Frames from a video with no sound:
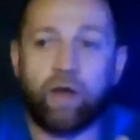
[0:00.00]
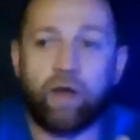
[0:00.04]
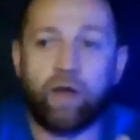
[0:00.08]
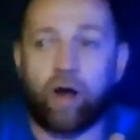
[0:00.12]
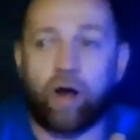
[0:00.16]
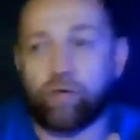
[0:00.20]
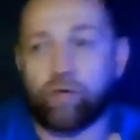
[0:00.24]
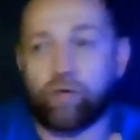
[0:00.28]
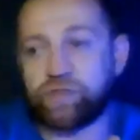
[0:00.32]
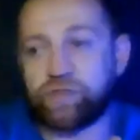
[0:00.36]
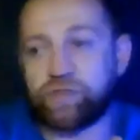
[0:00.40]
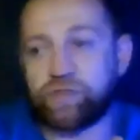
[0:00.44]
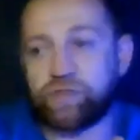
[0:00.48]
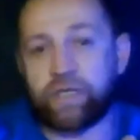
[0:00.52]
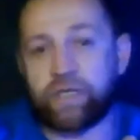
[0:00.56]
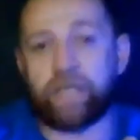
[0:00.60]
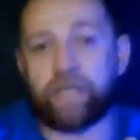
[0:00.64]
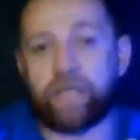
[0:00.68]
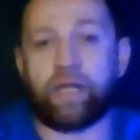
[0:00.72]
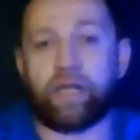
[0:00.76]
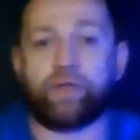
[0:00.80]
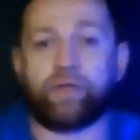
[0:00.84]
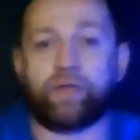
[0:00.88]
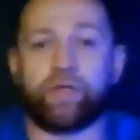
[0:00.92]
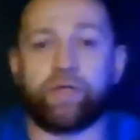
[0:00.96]
I was going to
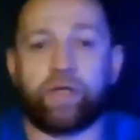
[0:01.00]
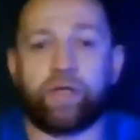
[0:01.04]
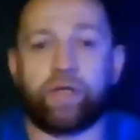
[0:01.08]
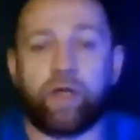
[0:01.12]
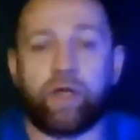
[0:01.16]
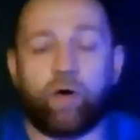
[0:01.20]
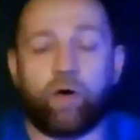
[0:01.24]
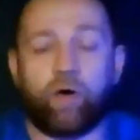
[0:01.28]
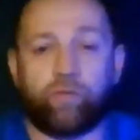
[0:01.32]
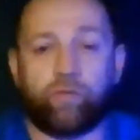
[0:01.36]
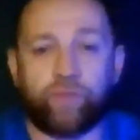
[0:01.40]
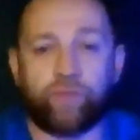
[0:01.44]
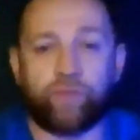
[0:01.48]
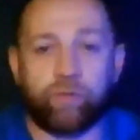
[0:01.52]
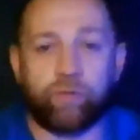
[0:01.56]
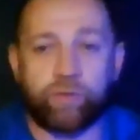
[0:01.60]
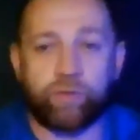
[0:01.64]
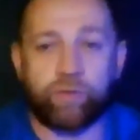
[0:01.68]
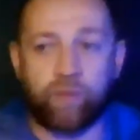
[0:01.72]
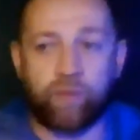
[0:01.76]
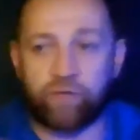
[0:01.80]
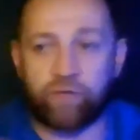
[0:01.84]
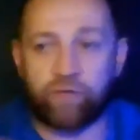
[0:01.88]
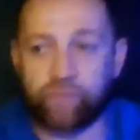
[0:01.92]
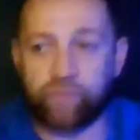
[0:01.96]
London often with
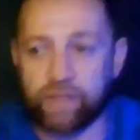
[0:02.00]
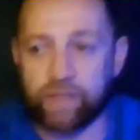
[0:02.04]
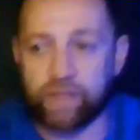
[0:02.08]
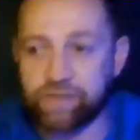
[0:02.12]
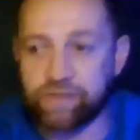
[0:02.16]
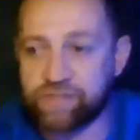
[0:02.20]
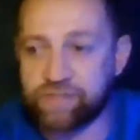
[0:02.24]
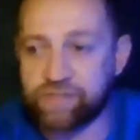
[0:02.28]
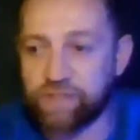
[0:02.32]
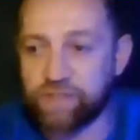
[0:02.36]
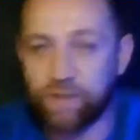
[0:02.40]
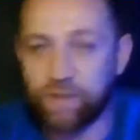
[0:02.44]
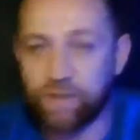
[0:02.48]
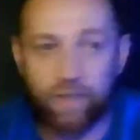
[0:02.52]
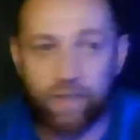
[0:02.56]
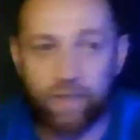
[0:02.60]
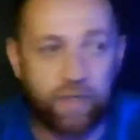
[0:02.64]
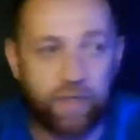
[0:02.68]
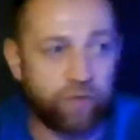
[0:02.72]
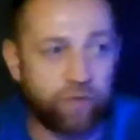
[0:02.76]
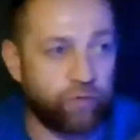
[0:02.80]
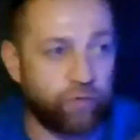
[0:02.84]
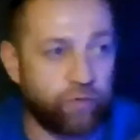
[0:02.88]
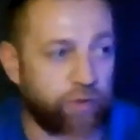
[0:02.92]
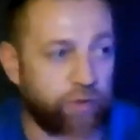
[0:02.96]
my friends
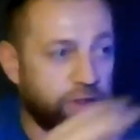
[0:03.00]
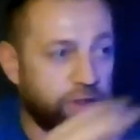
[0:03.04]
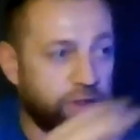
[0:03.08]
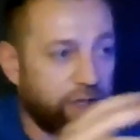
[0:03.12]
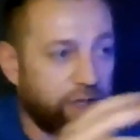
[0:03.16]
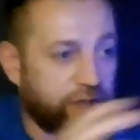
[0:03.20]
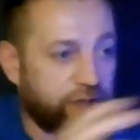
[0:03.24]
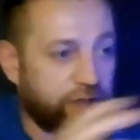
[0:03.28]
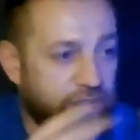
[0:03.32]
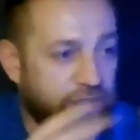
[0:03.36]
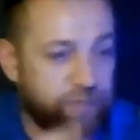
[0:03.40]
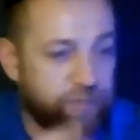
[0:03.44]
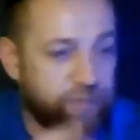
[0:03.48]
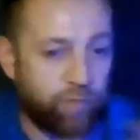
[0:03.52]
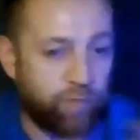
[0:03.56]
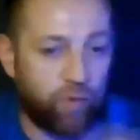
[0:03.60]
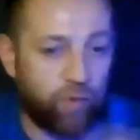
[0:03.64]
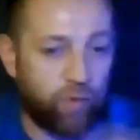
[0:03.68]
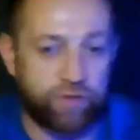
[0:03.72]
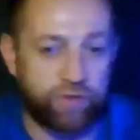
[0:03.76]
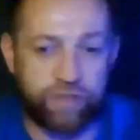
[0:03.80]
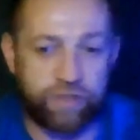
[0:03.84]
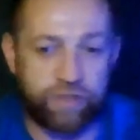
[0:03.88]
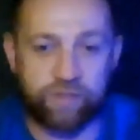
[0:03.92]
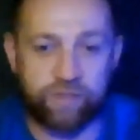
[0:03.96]
doing like
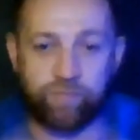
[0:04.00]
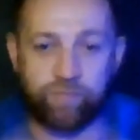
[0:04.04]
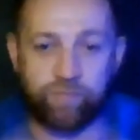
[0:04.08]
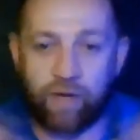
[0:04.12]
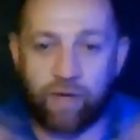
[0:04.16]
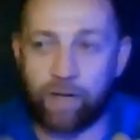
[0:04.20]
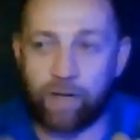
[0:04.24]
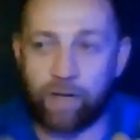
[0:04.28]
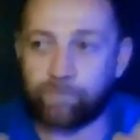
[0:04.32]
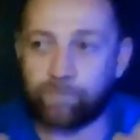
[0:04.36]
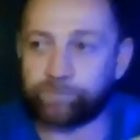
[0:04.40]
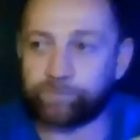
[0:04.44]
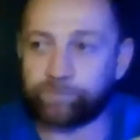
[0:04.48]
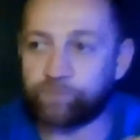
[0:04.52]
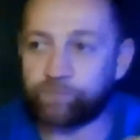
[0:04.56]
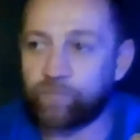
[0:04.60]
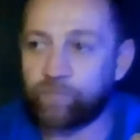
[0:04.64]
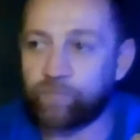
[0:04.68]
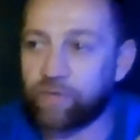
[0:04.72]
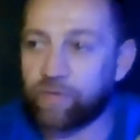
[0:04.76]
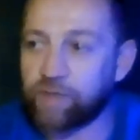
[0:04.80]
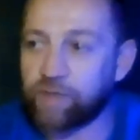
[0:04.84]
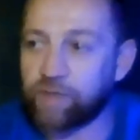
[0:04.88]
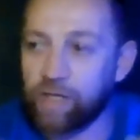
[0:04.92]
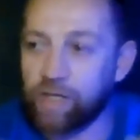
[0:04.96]
exposures, but
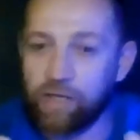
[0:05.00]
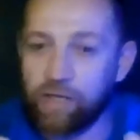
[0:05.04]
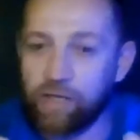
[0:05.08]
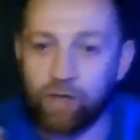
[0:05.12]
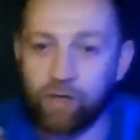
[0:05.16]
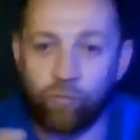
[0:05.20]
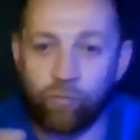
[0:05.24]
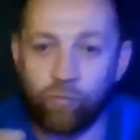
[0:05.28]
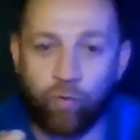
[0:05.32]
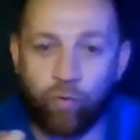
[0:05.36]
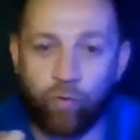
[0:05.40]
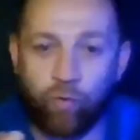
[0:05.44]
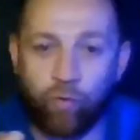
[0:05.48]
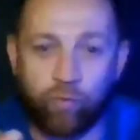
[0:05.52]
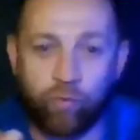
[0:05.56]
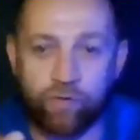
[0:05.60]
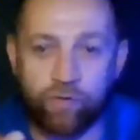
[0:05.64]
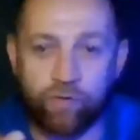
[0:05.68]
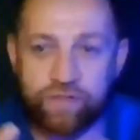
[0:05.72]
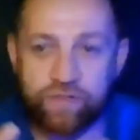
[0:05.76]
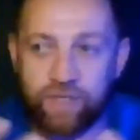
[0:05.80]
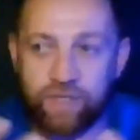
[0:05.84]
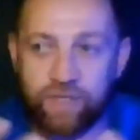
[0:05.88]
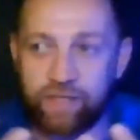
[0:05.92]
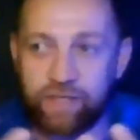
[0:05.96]
what
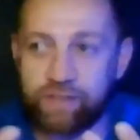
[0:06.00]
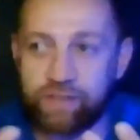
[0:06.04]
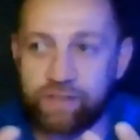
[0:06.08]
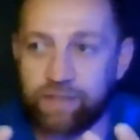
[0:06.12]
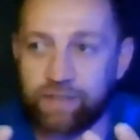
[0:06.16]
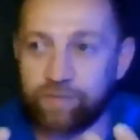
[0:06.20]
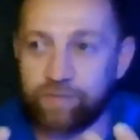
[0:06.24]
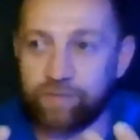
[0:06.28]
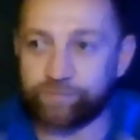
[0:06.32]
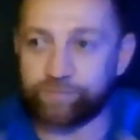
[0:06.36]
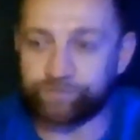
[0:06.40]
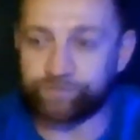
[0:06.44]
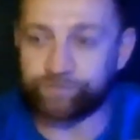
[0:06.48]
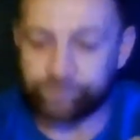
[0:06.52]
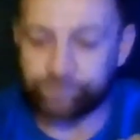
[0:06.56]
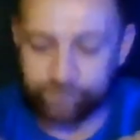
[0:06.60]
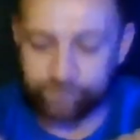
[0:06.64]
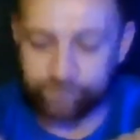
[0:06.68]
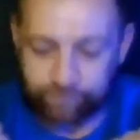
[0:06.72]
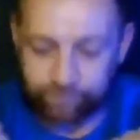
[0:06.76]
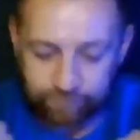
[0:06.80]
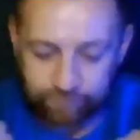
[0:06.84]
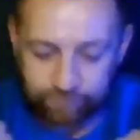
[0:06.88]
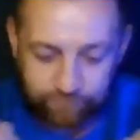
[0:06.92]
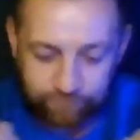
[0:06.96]
was like
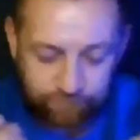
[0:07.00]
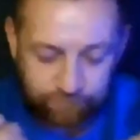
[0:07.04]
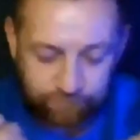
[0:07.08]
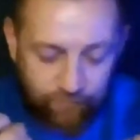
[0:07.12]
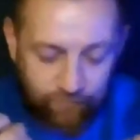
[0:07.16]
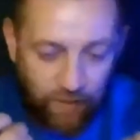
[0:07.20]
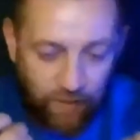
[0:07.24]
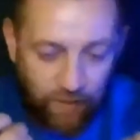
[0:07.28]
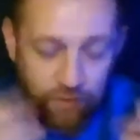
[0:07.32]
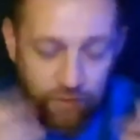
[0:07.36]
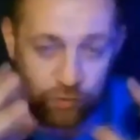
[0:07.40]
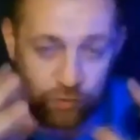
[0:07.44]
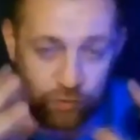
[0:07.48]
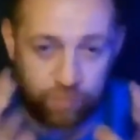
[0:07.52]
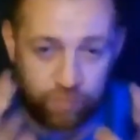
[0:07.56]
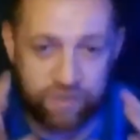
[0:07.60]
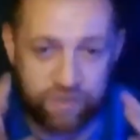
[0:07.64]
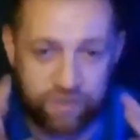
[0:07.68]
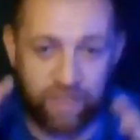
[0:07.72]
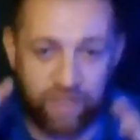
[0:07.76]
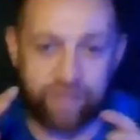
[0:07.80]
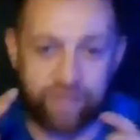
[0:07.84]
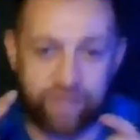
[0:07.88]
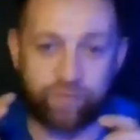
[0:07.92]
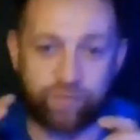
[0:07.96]
those
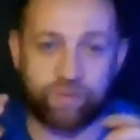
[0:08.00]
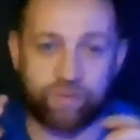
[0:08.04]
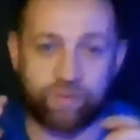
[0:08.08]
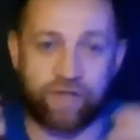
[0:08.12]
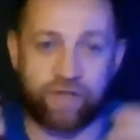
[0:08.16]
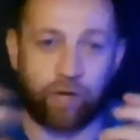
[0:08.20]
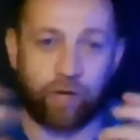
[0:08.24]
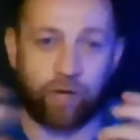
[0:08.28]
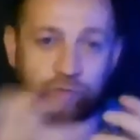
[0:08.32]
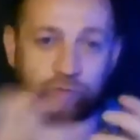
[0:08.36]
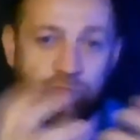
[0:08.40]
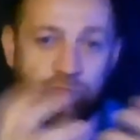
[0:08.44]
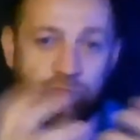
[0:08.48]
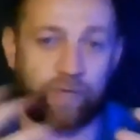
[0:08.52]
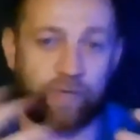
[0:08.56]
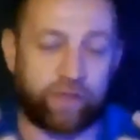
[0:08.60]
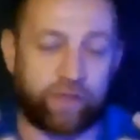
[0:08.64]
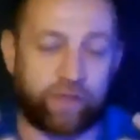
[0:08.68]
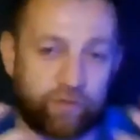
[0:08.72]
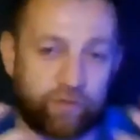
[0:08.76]
lights was out of my